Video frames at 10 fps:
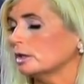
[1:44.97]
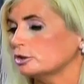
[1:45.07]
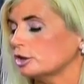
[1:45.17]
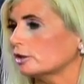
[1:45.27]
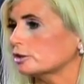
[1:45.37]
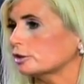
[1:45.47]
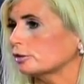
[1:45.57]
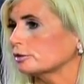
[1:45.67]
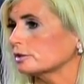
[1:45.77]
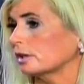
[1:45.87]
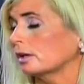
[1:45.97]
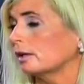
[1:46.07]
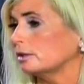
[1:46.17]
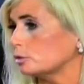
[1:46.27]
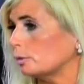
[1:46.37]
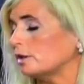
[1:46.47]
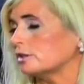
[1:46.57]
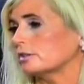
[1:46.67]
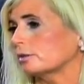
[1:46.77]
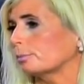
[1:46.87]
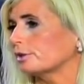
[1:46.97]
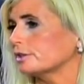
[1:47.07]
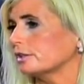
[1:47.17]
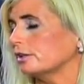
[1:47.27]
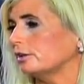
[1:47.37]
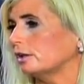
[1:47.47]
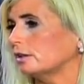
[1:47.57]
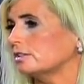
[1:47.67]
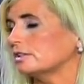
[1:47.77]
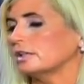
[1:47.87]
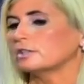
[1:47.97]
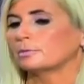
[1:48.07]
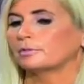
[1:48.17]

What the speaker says: gestures in tweets to the President of the United States.